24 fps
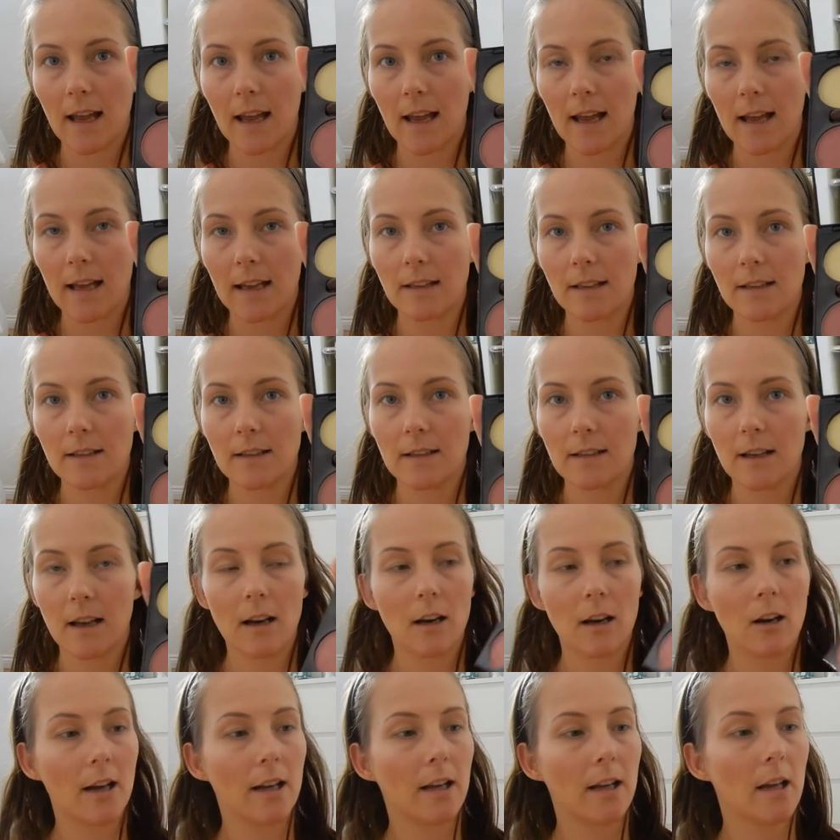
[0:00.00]
and
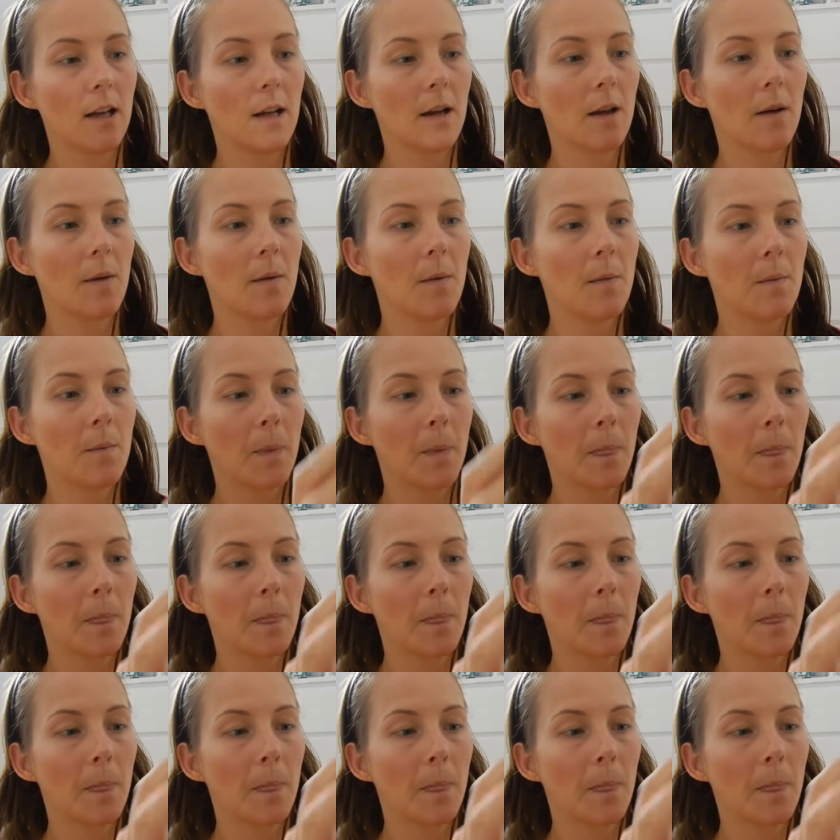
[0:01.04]
like a